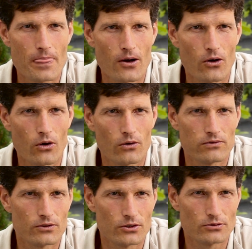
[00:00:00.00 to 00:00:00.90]
whole
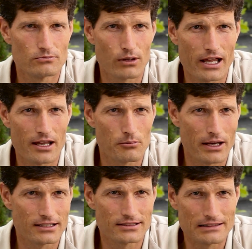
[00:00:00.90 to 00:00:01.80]
food,
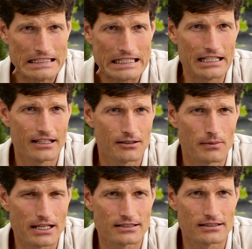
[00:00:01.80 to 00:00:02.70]
plant-based eating,
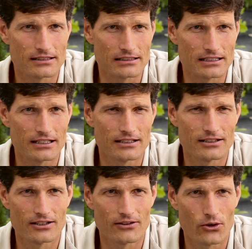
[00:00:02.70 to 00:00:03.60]

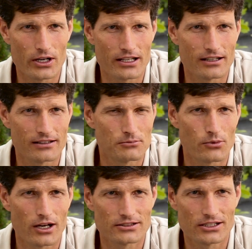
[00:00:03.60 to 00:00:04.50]
basically avoiding
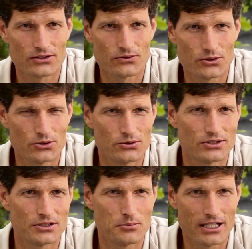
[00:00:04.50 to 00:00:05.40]
processed foods
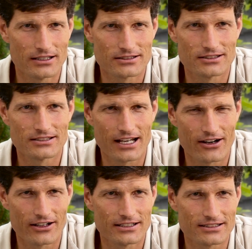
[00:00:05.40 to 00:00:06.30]
and meats and
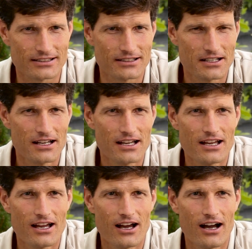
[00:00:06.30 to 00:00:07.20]
dairies. And
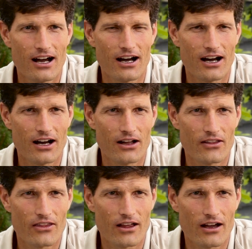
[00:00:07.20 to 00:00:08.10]

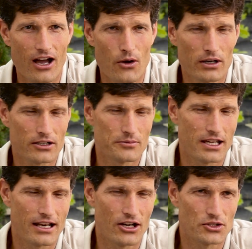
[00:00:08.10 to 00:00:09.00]
I welcomed the
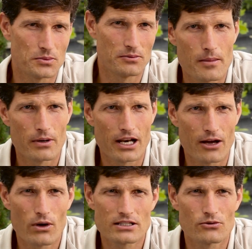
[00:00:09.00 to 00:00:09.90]
announcement, but I
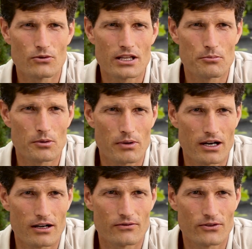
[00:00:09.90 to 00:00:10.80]
wasn't really
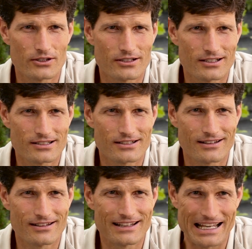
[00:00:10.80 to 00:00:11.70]
prepared for just
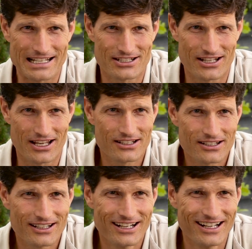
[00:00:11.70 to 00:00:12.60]
the extent
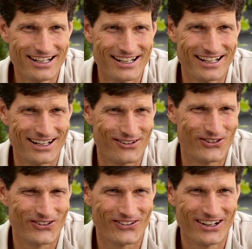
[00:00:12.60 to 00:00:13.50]
of
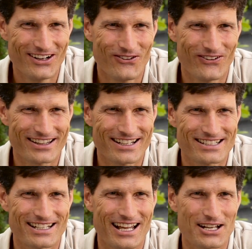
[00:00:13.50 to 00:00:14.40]
what
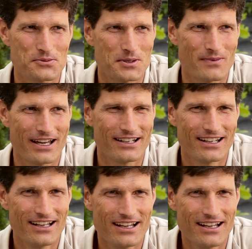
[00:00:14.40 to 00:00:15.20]
this announcement meant.